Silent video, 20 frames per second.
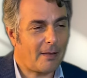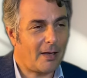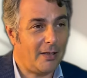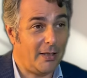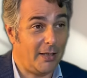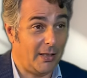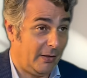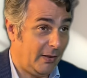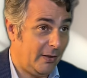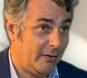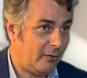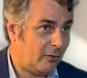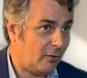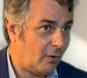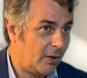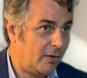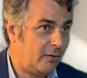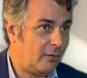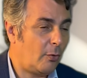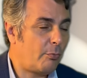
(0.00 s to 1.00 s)

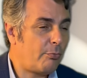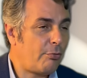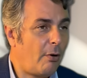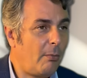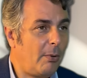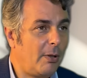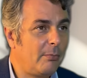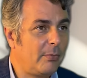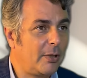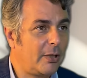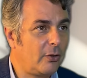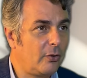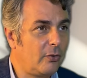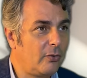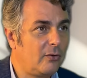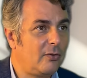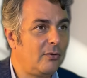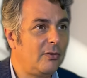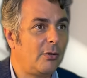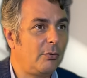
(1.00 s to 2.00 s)
it's a problem
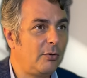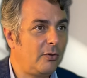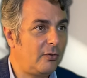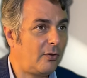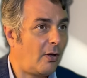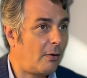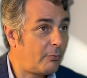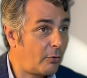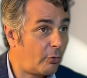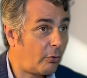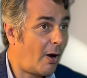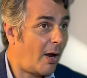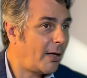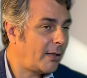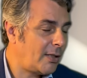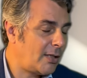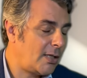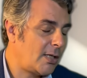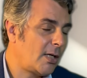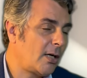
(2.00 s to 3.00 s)
because there is some
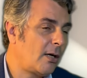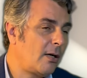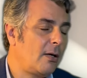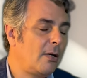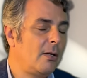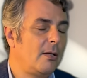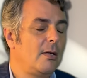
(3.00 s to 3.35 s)
crack here,